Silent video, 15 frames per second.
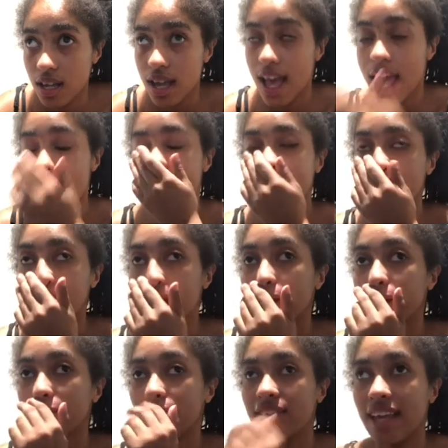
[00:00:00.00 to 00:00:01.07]
And
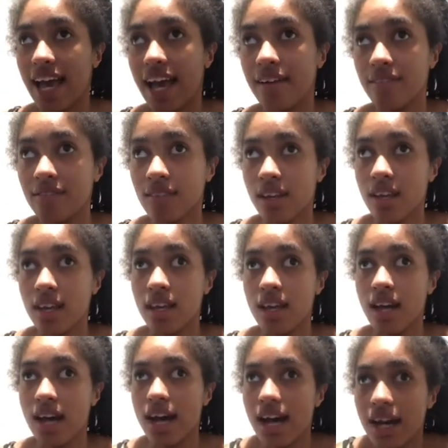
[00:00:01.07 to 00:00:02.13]
yeah,
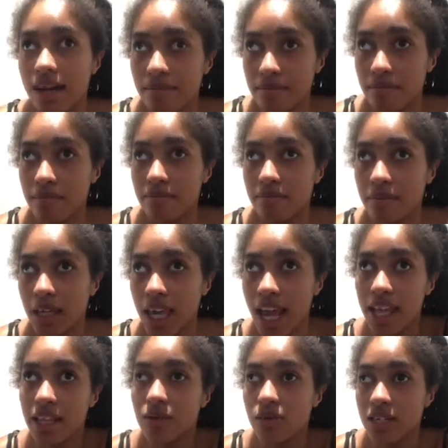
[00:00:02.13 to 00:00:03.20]

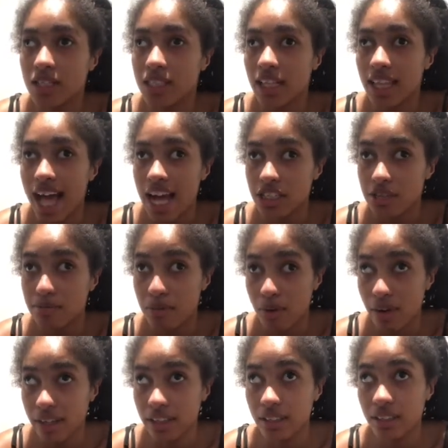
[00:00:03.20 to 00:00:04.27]
Michaela was the last
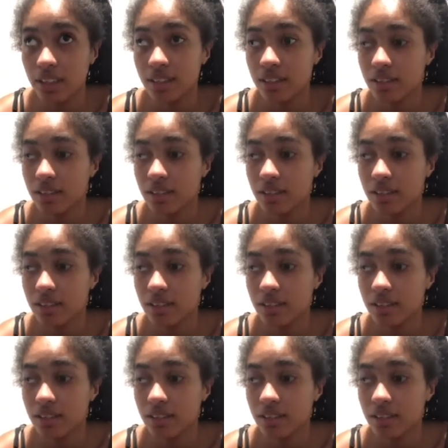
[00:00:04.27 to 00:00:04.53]
born.